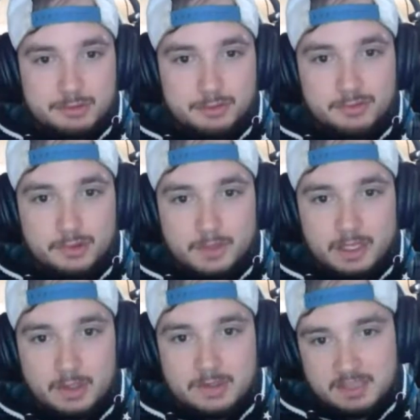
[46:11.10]
before we
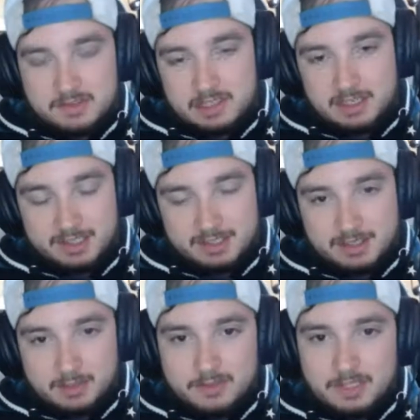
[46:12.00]
close out tonight, because I
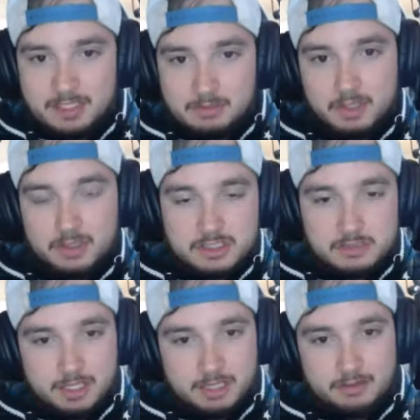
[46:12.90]
think we've talked about just
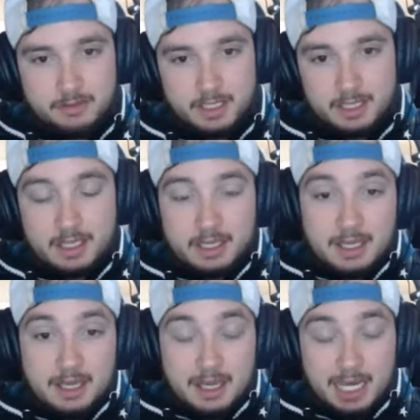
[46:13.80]
about everything.
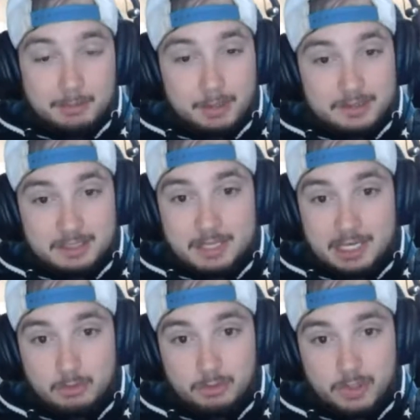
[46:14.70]
How about them
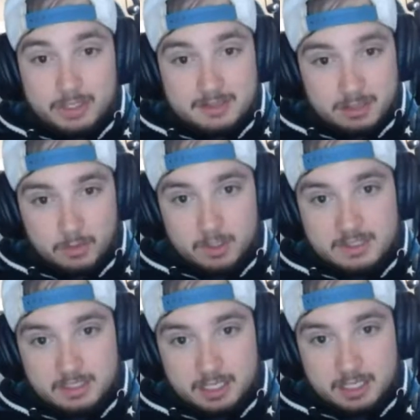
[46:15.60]
Cowboys? They won
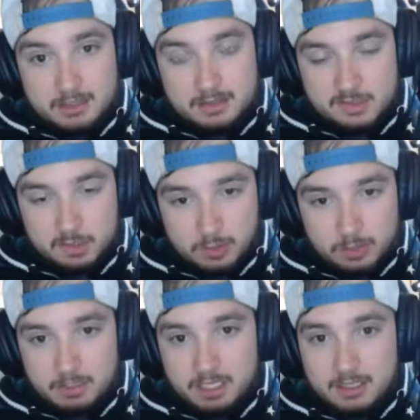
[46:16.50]
tonight, so they
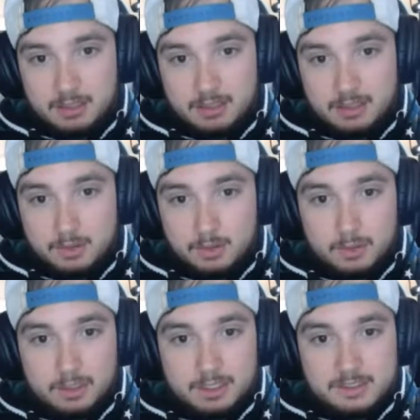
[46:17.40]
beat the New
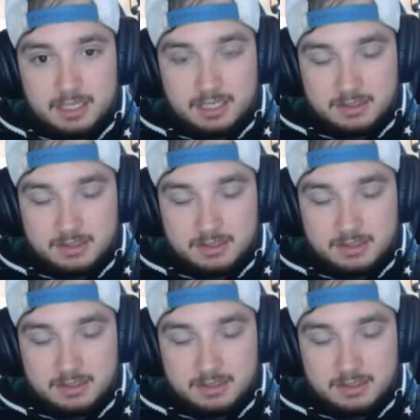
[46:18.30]
Orleans Saints.